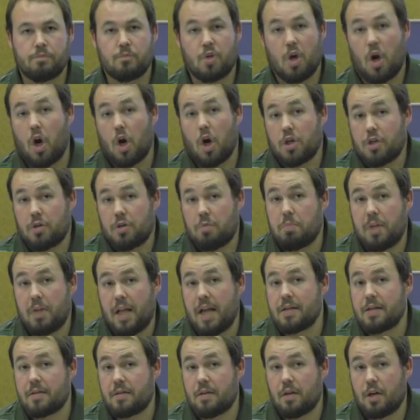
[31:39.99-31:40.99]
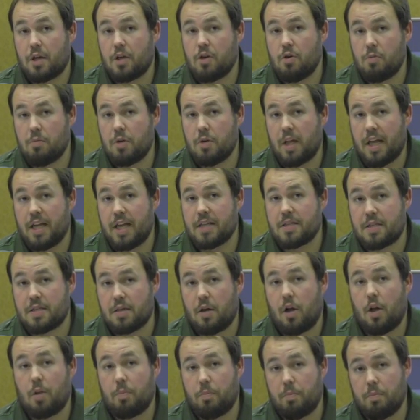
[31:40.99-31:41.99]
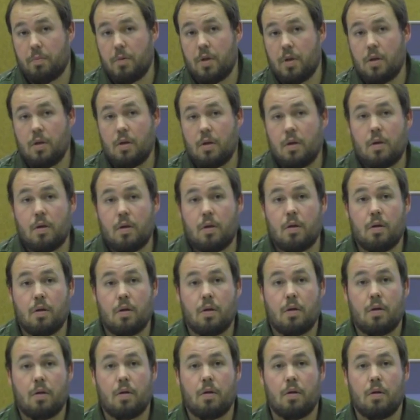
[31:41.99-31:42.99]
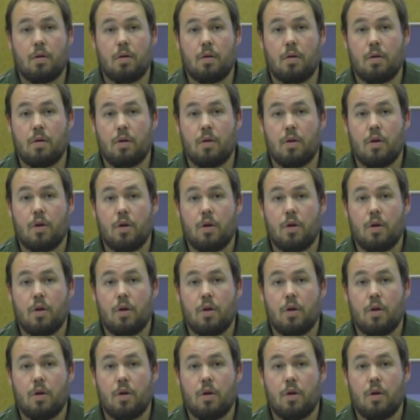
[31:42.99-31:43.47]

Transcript: There are some plants that accumulate salt. So you never salt. actually get rid of the salt.